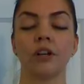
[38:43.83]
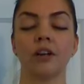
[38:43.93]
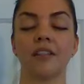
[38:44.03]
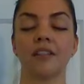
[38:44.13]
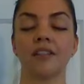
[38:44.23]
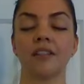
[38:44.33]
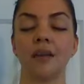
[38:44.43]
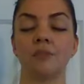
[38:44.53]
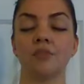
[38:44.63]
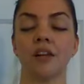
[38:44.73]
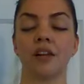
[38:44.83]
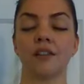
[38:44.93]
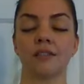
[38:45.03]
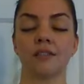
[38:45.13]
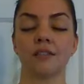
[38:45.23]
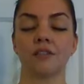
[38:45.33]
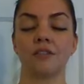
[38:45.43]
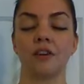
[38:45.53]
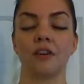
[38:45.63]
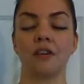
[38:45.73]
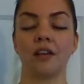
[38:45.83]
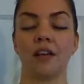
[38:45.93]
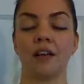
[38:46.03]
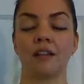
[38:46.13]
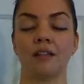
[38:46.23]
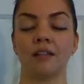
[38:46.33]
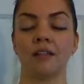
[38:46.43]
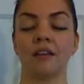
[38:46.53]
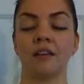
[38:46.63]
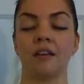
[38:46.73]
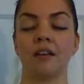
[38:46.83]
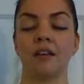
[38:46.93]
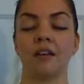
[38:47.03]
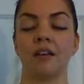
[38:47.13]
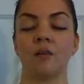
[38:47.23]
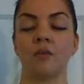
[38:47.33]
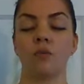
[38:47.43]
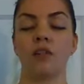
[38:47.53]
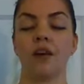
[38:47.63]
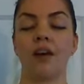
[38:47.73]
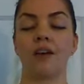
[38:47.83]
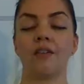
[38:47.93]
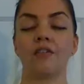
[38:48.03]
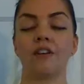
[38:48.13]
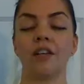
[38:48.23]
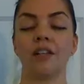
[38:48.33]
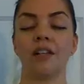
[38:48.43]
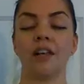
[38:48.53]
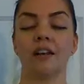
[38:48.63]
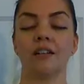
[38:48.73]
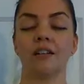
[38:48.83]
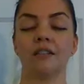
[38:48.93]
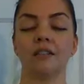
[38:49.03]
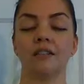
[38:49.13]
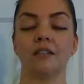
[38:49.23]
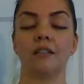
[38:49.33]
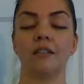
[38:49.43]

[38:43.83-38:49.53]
We all get the same chance to start again with every inhale.